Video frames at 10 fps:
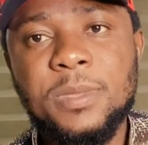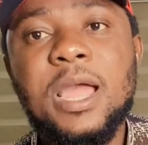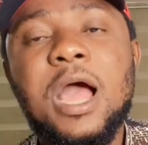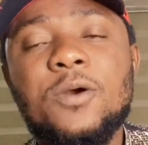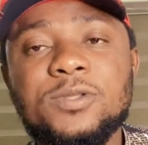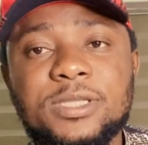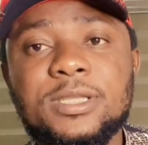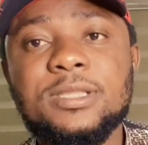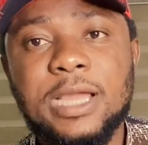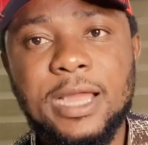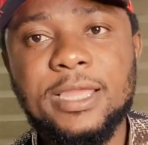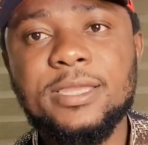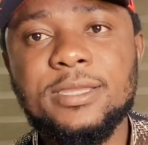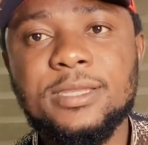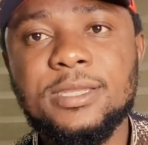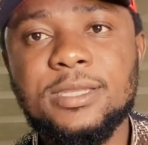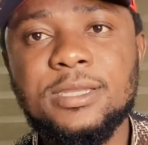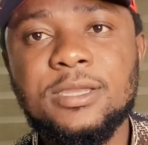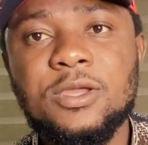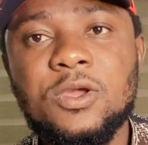How did he die?
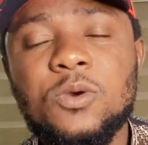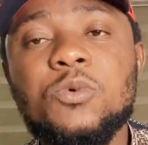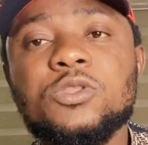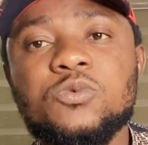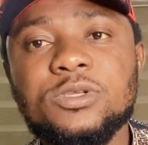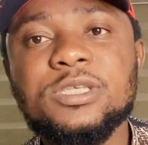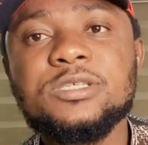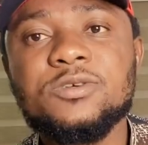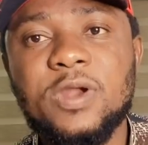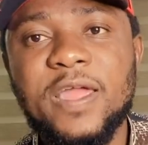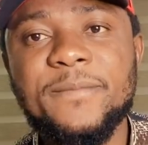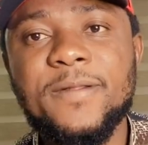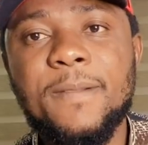What was his crime?